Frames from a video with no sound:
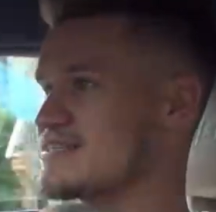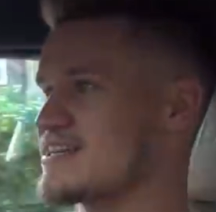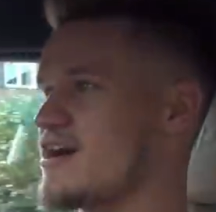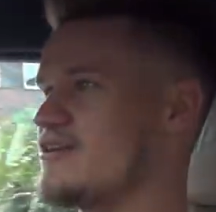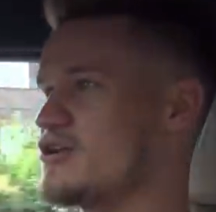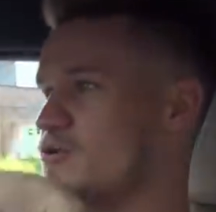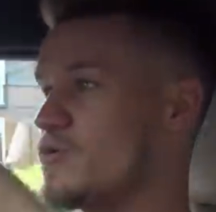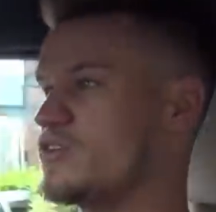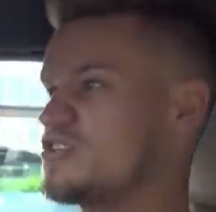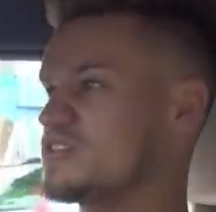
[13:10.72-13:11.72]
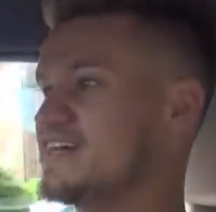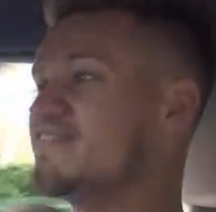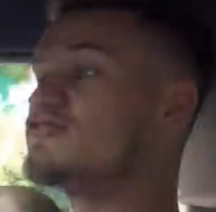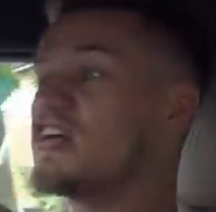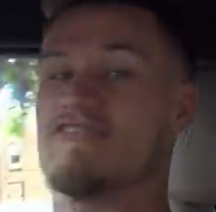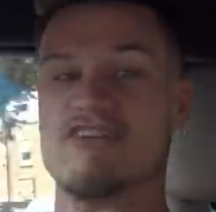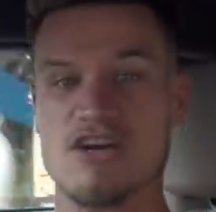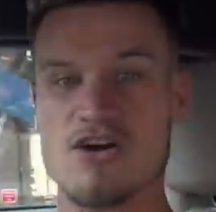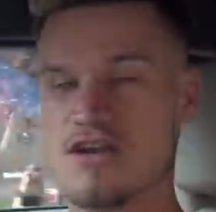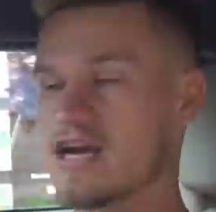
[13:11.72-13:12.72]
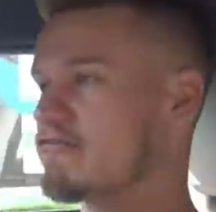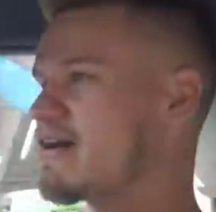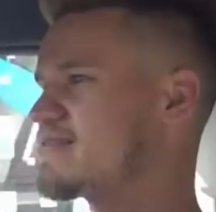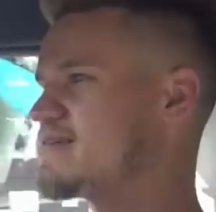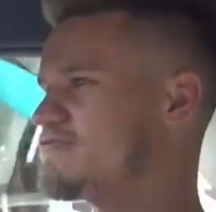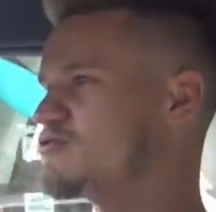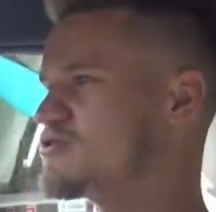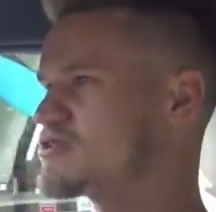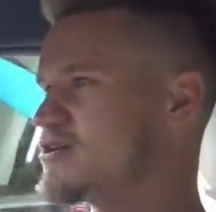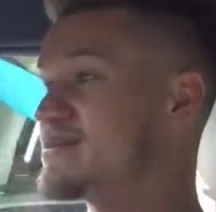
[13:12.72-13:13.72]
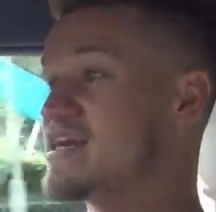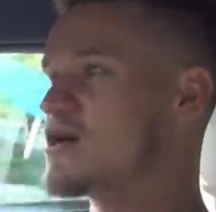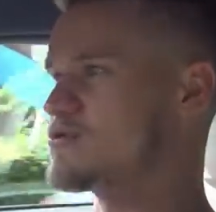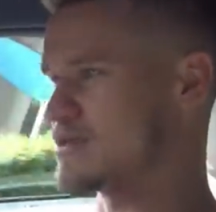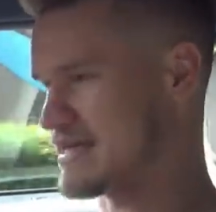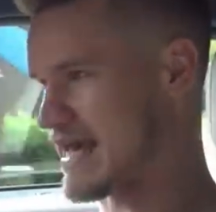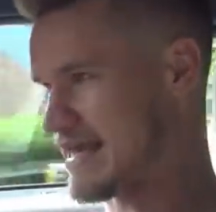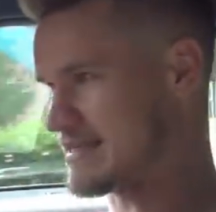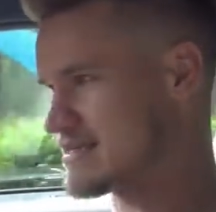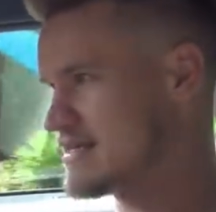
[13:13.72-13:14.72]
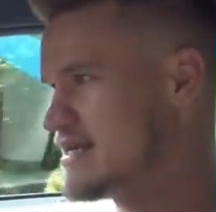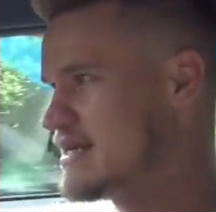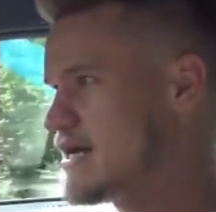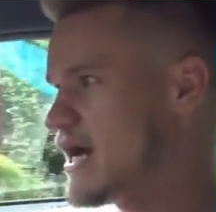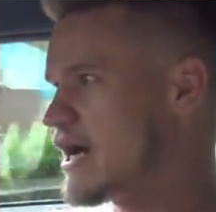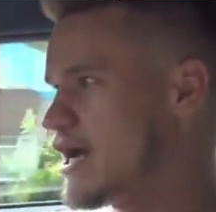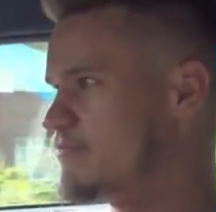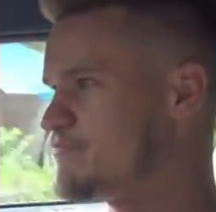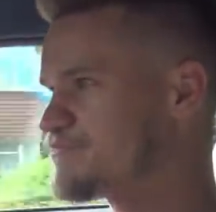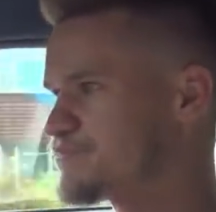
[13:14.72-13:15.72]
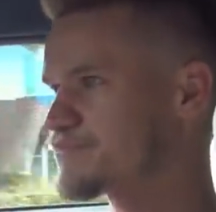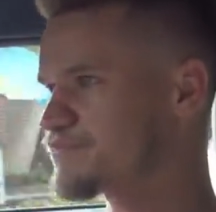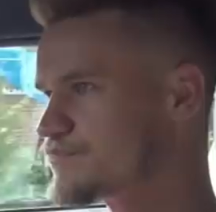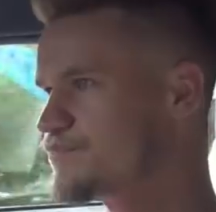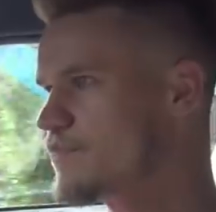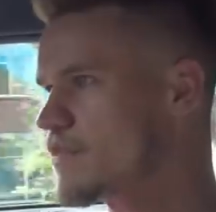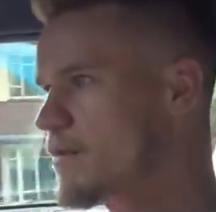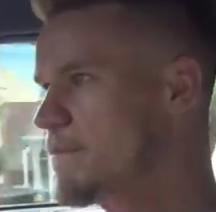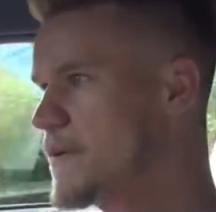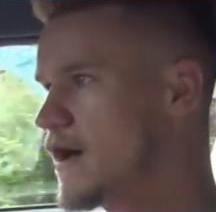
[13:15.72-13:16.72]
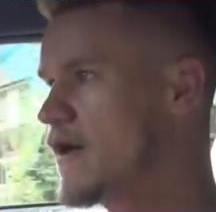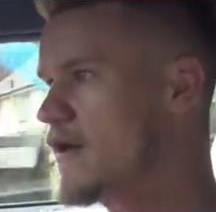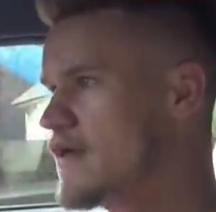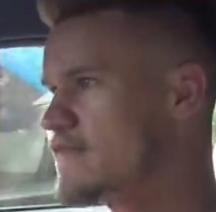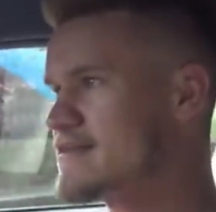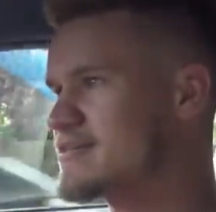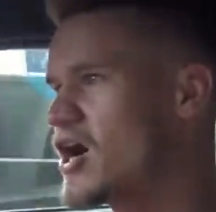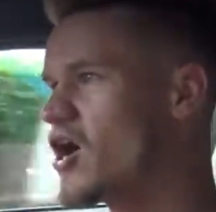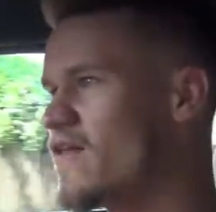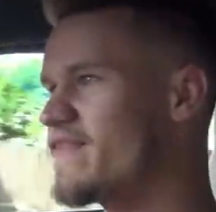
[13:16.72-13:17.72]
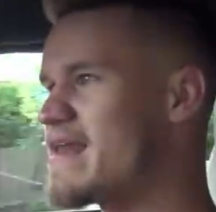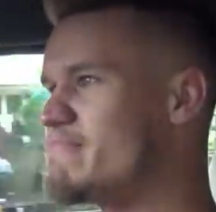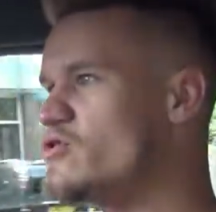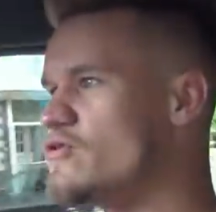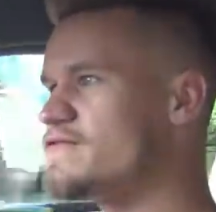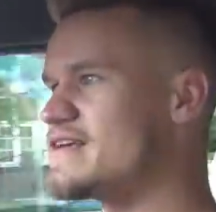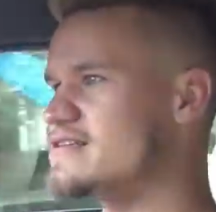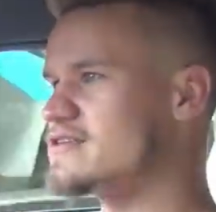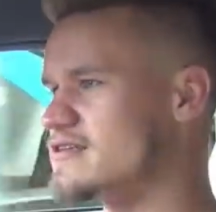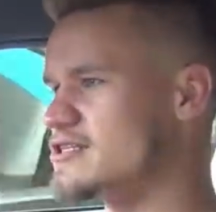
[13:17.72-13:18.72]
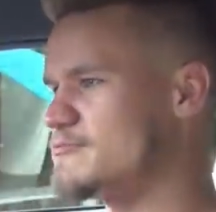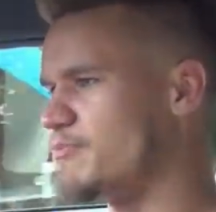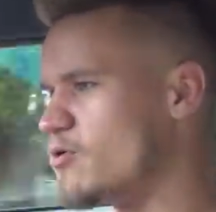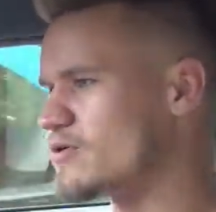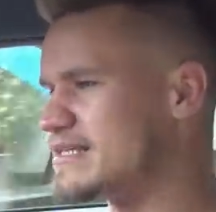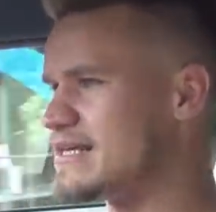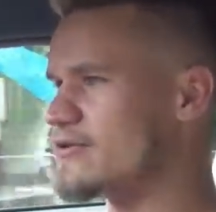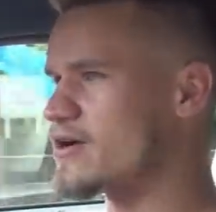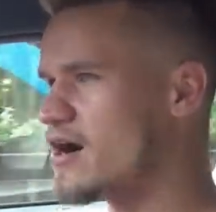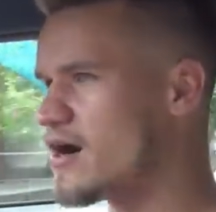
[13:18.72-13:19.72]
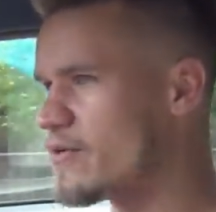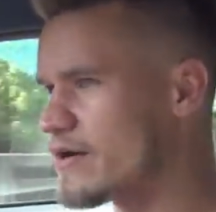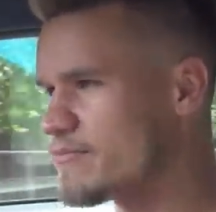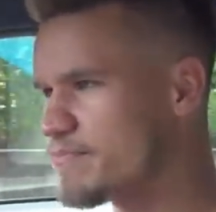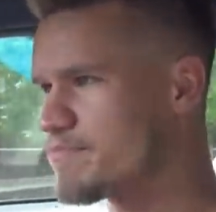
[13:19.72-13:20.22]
this car and you can watch yourself driving along like Grand Theft Auto in the olden days. Um, but this car then moves into the sporty little car when you.